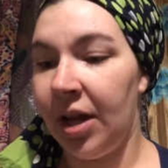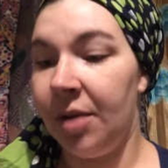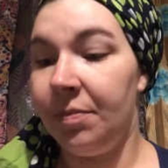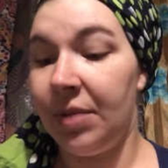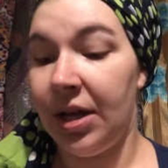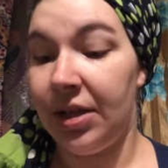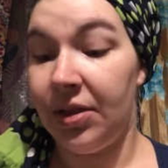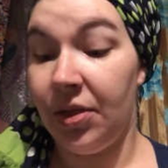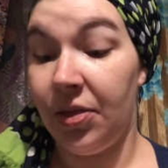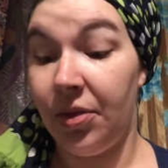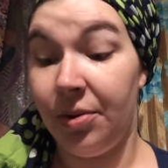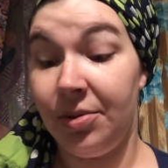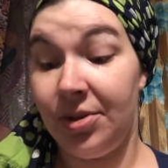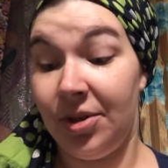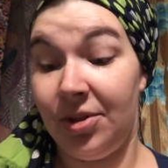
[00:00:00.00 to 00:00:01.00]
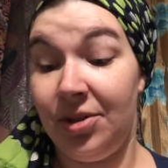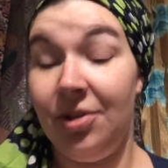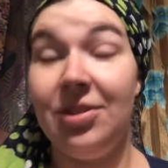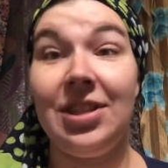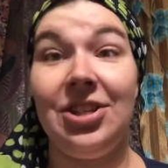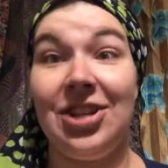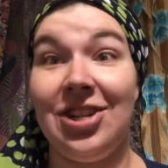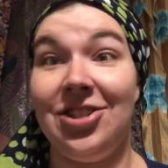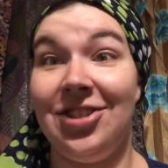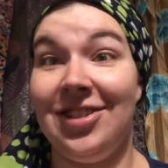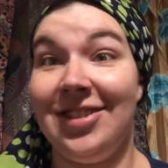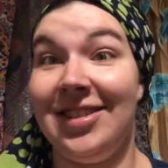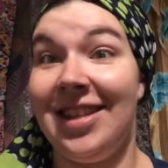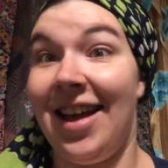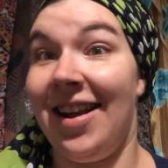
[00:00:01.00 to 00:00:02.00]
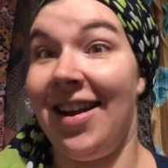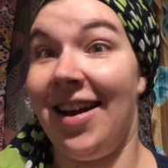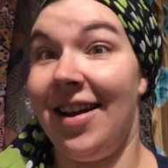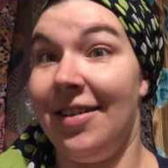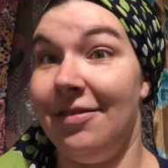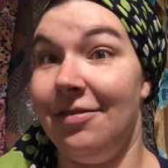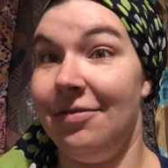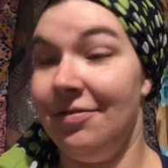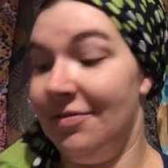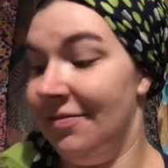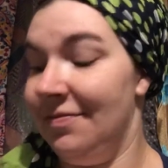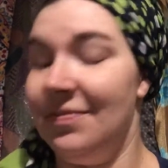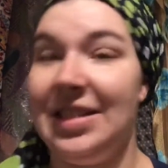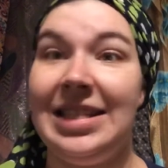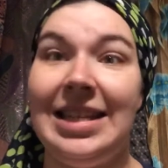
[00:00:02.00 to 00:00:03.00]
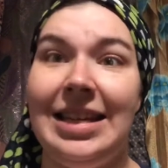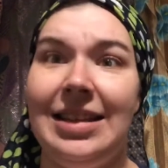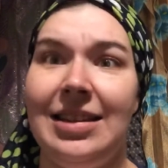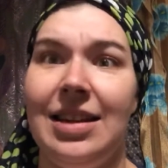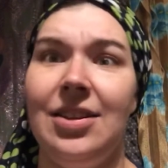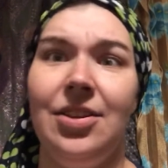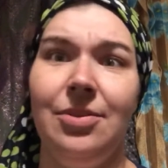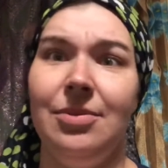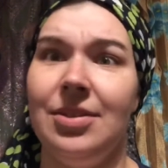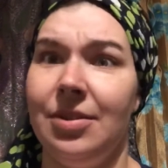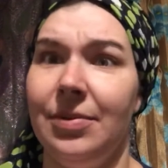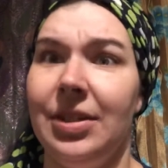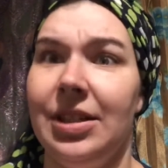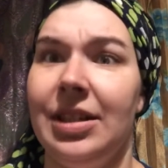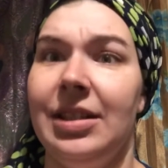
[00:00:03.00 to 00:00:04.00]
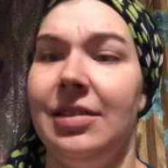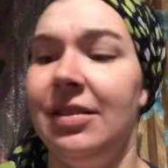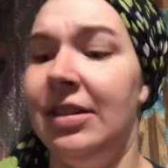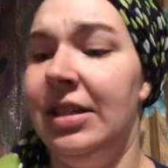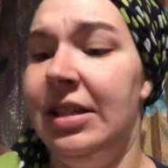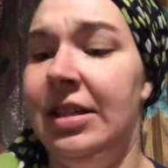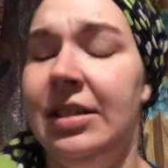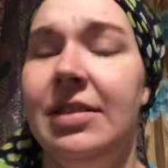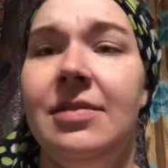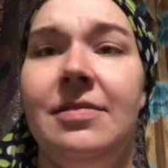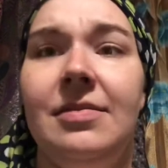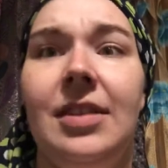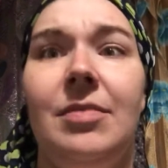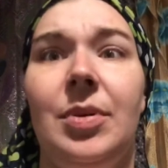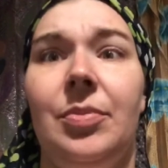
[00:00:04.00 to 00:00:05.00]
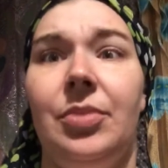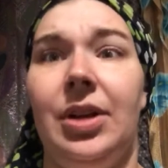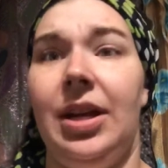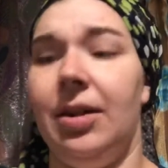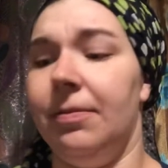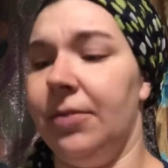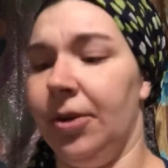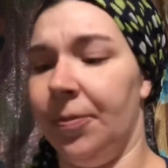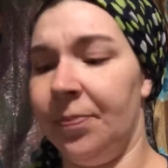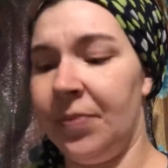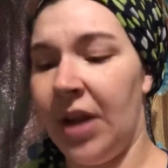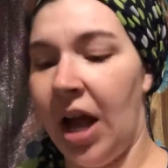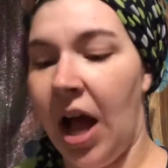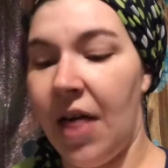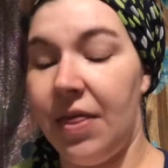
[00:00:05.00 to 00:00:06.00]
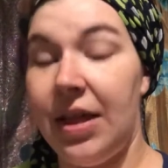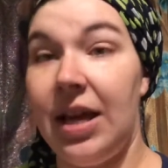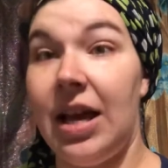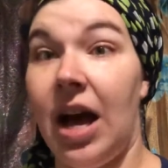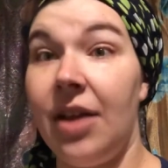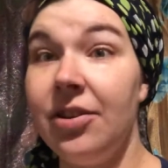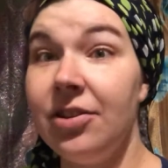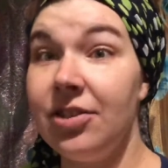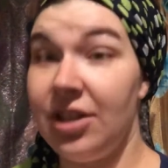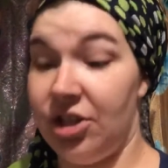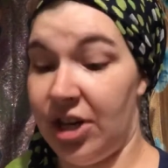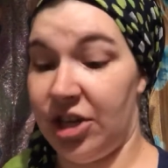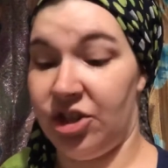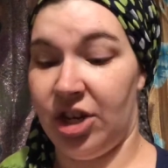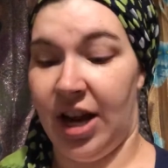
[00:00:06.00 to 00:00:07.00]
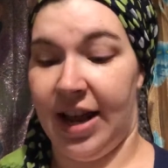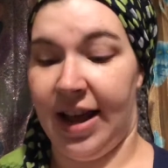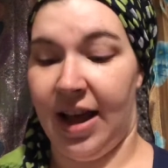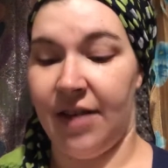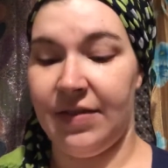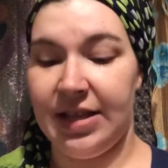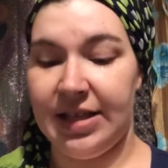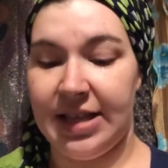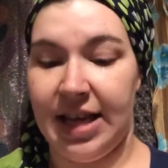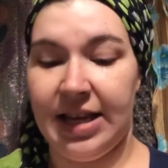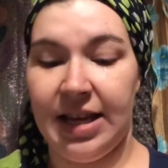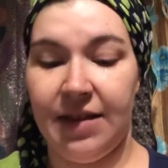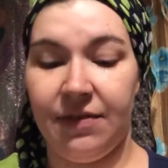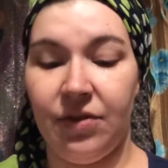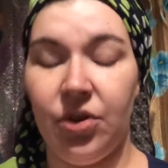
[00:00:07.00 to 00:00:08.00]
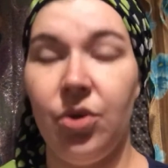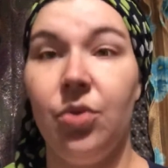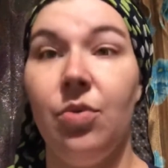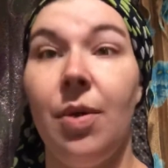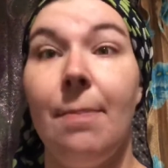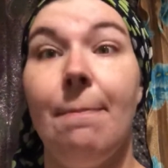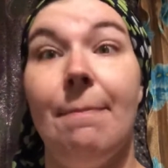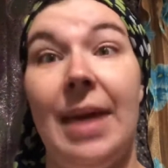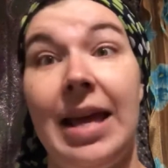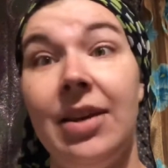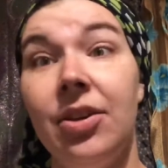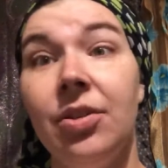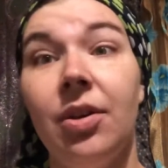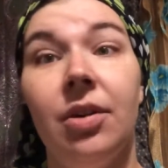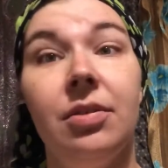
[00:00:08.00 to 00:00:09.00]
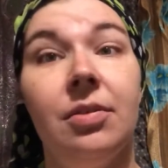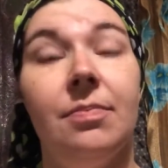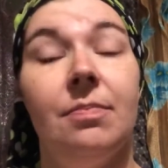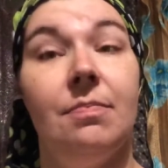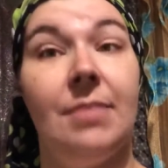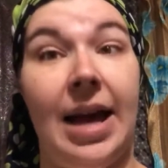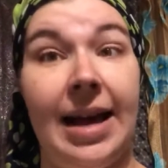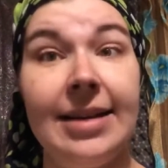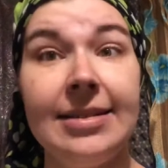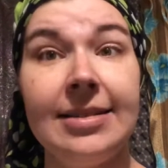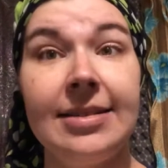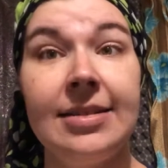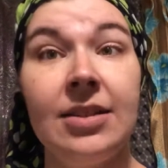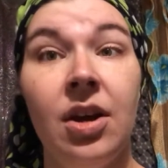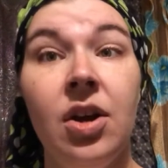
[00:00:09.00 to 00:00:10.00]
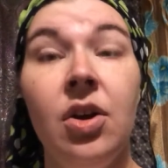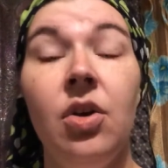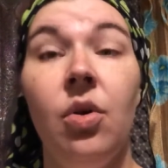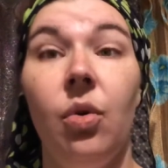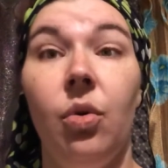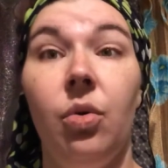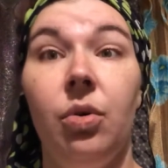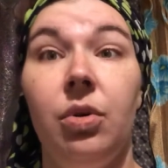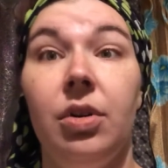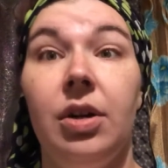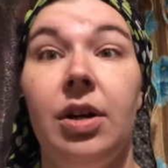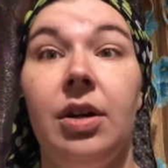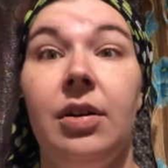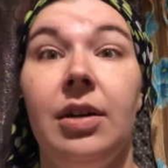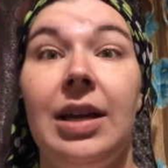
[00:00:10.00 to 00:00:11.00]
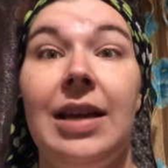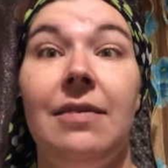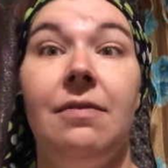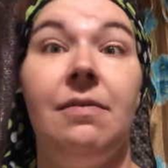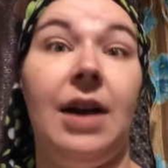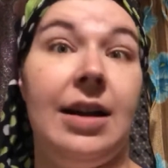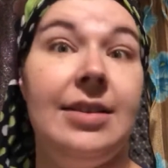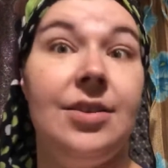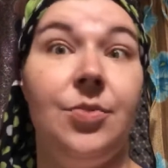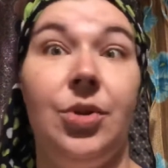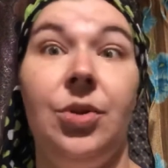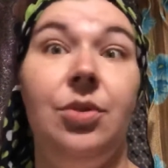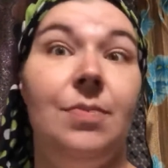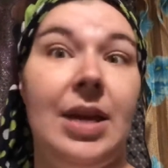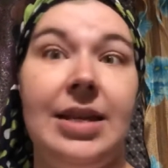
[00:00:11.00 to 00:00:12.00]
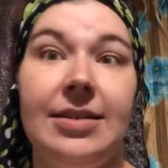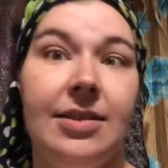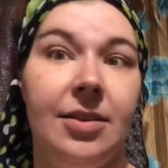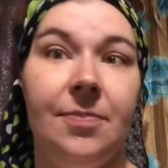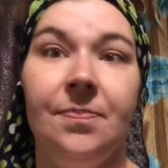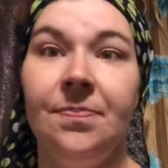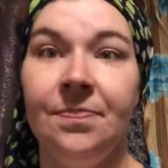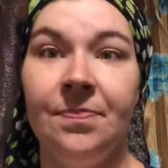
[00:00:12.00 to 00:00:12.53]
But those are two suggestions that I've seen and used at work, and they've been pretty helpful. The other suggestion I have is that if you make your own masks or can find someone who makes them,